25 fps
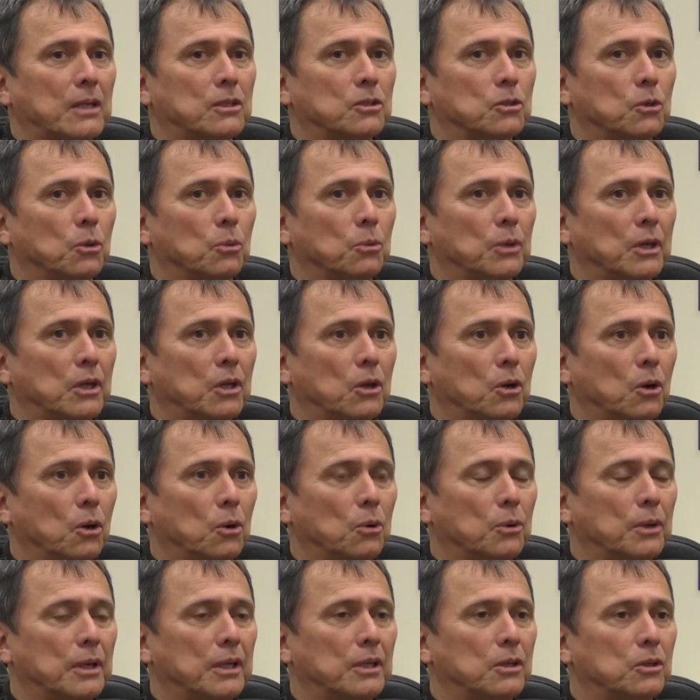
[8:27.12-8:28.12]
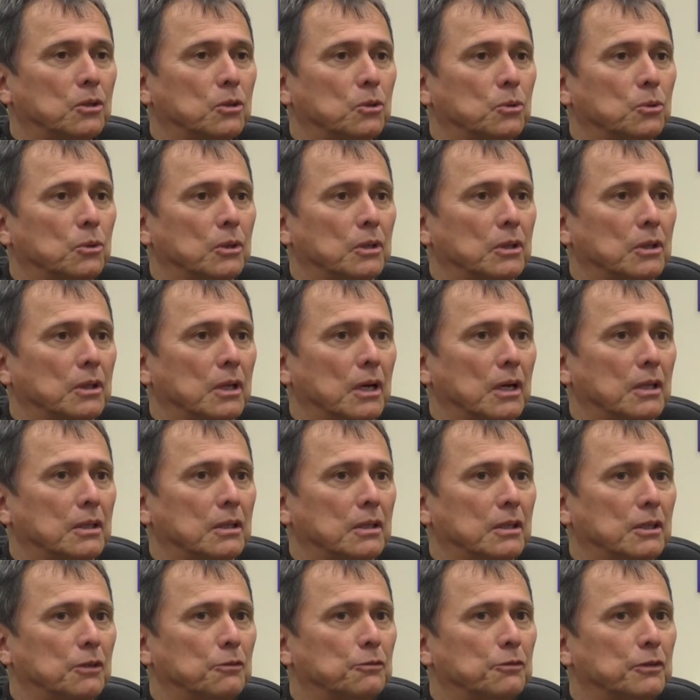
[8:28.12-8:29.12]
So we go into an, a
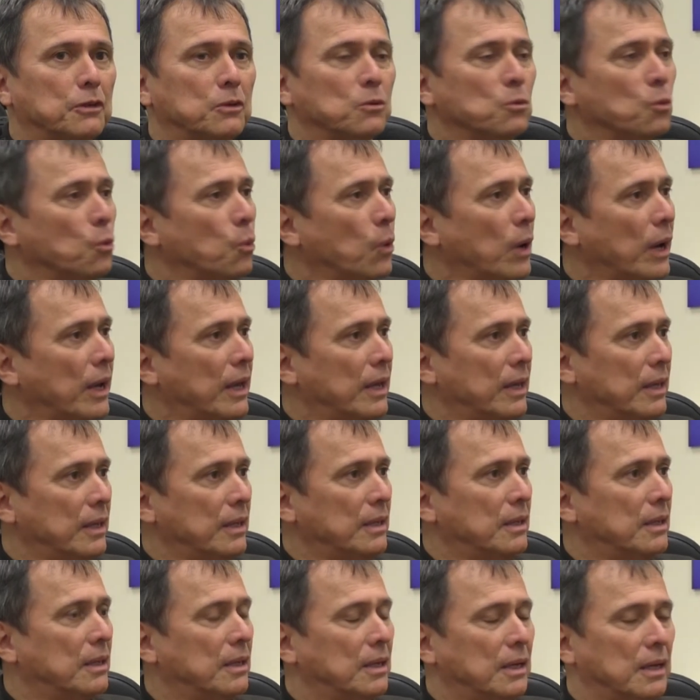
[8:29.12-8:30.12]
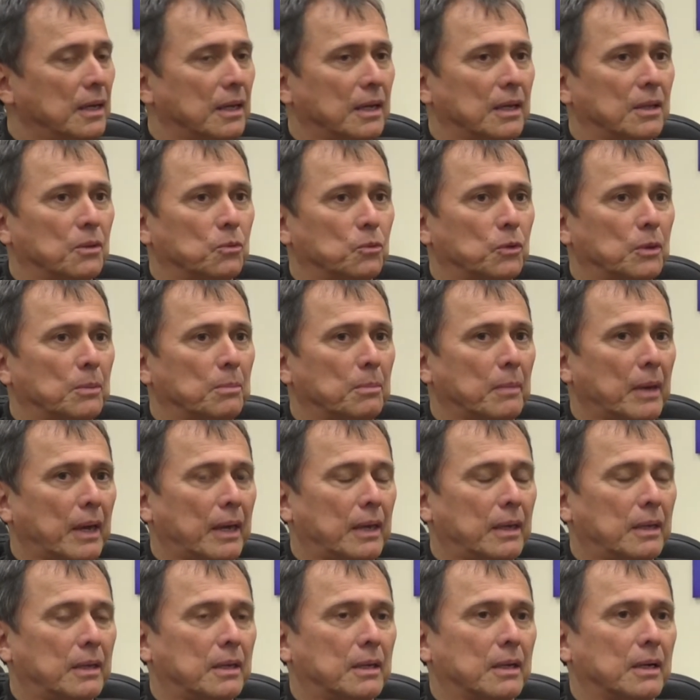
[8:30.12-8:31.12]
different way and we
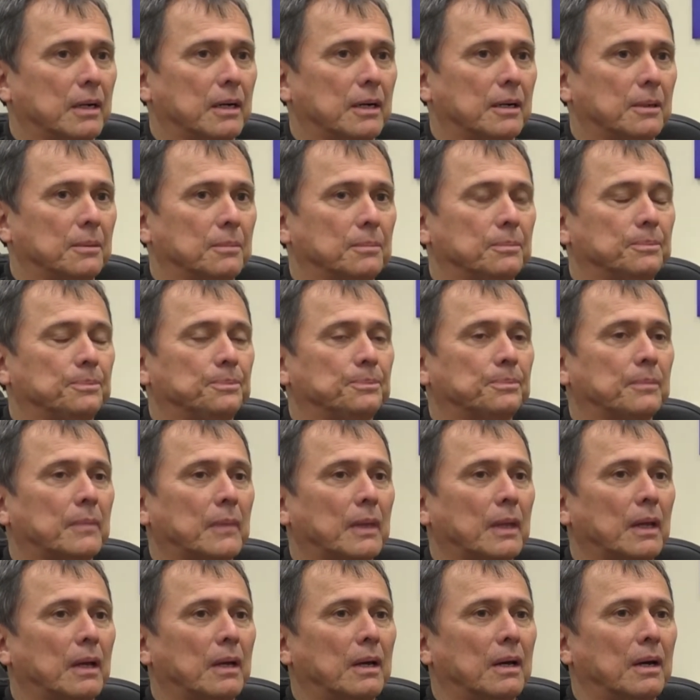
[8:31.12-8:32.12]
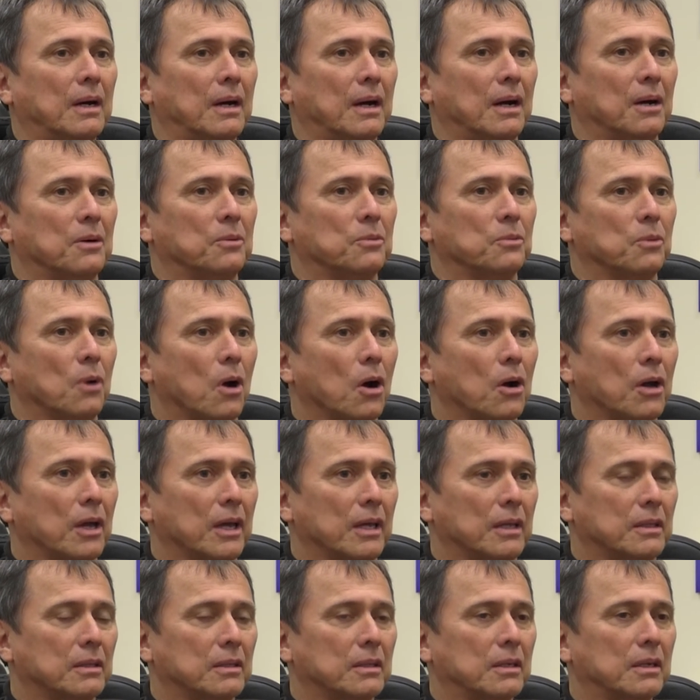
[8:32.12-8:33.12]
make um, a
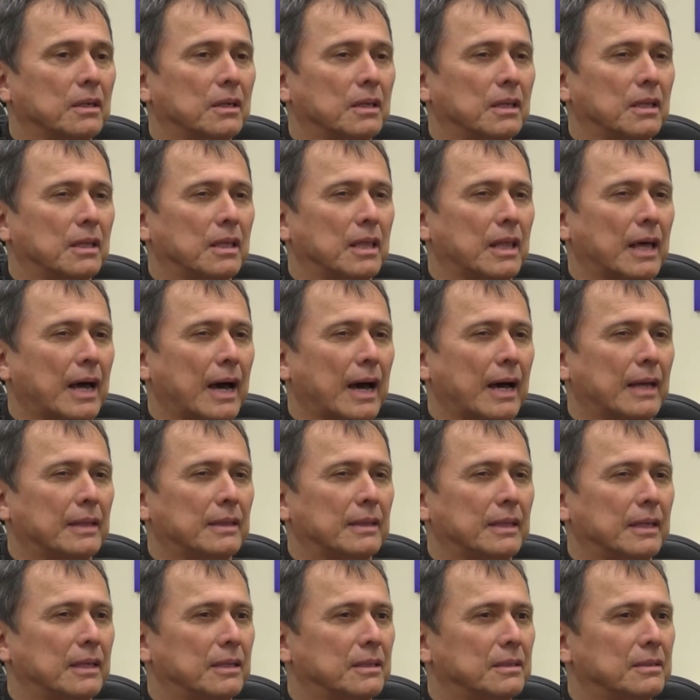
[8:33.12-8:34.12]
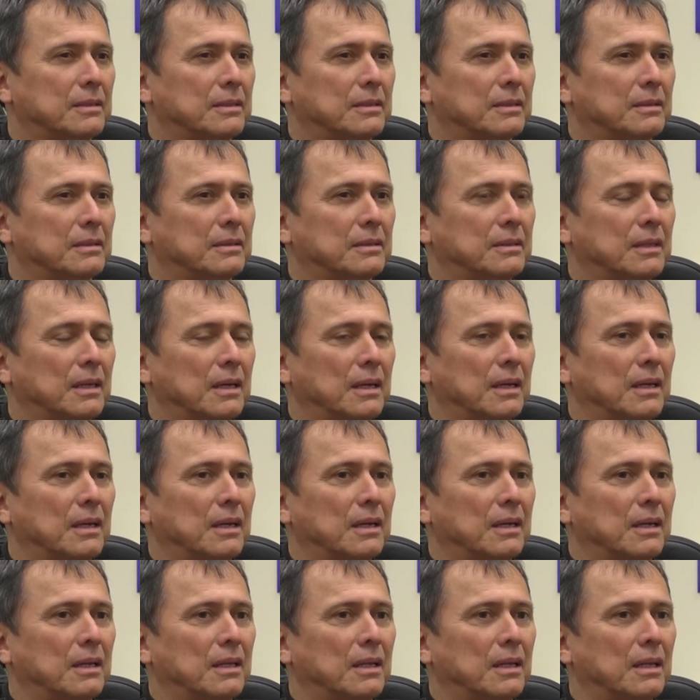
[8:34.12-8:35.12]
rocket that is,
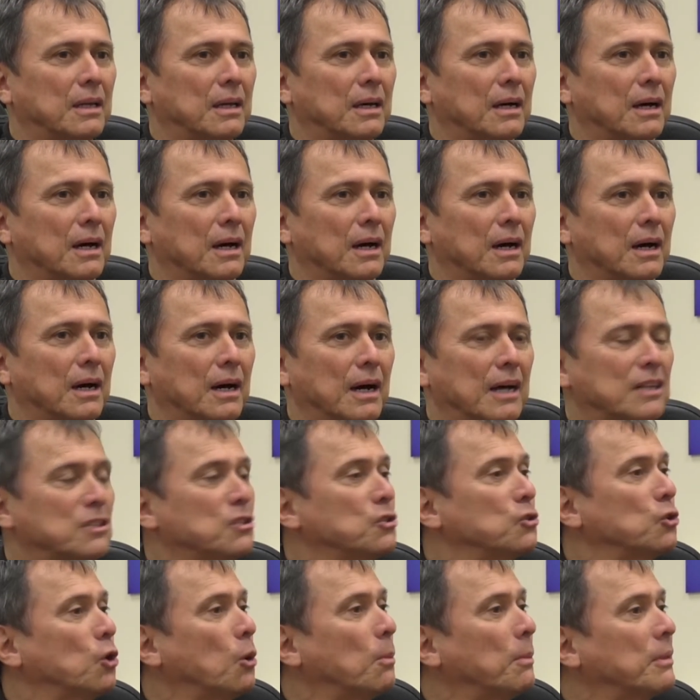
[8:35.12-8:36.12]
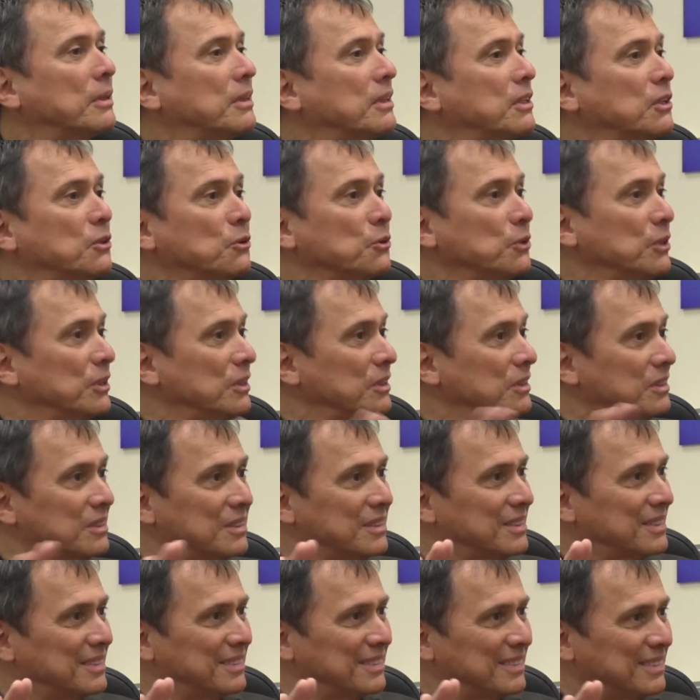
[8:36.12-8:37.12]
uh, has no
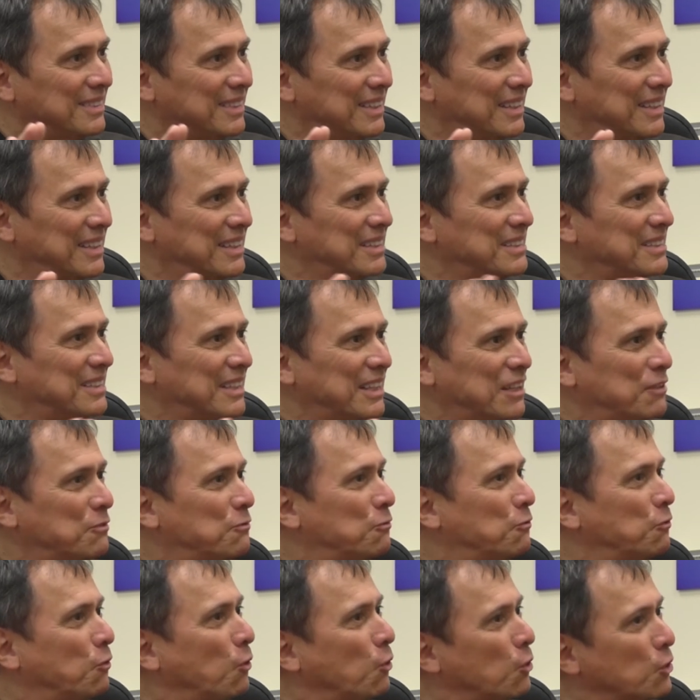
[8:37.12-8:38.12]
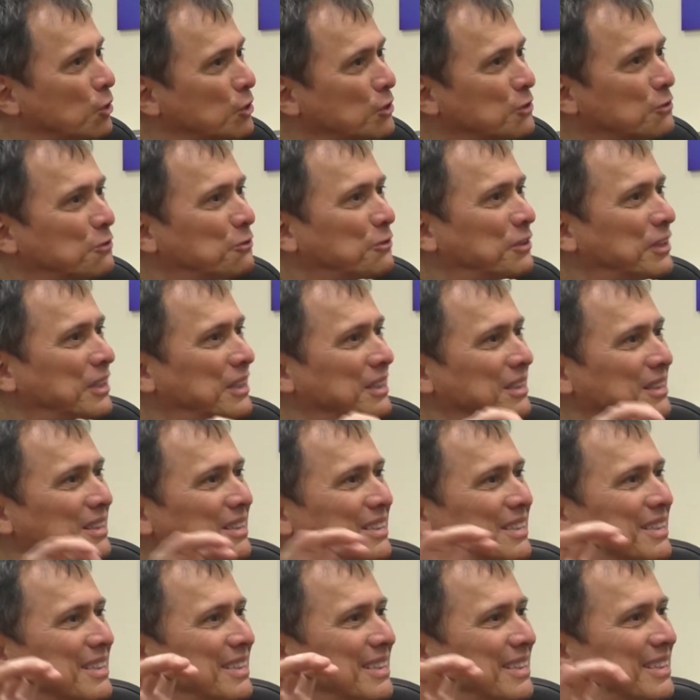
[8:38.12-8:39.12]
materials. It is a force
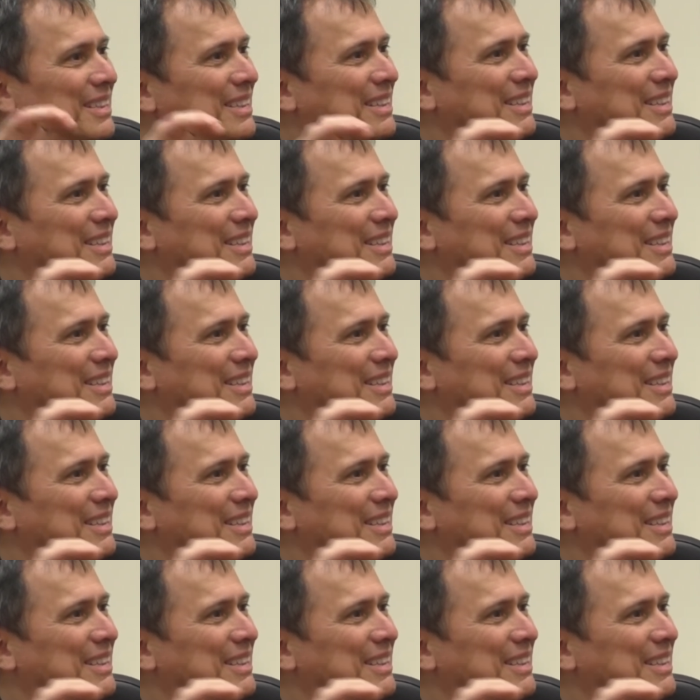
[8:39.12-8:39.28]
field,